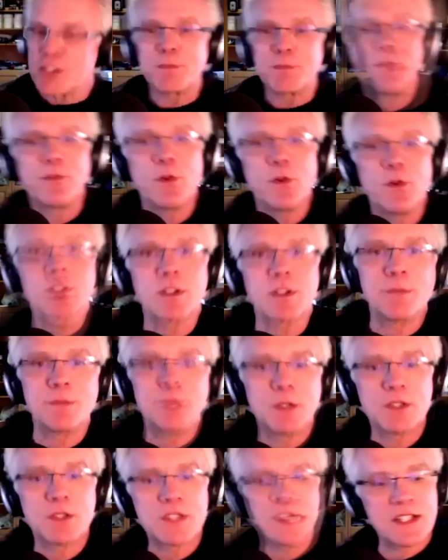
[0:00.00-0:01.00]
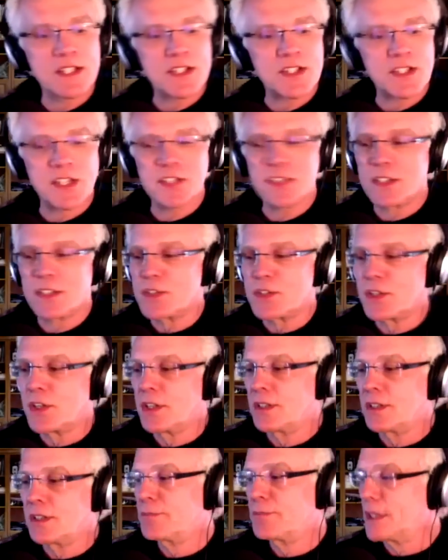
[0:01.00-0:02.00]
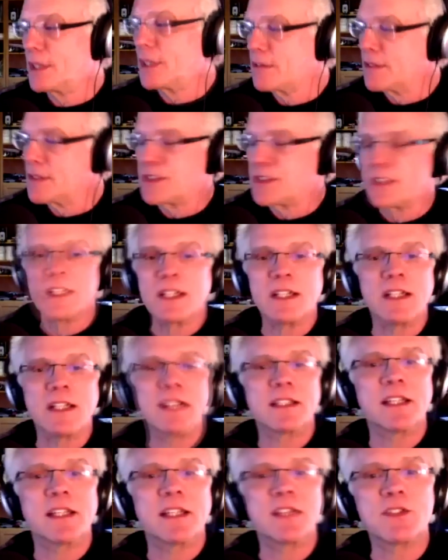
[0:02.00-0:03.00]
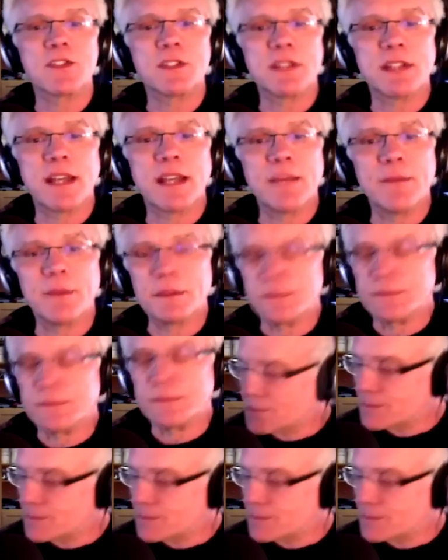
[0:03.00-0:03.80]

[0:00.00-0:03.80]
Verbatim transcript: is before computers in the 60s. She and her brother are sitting at the kitchen table.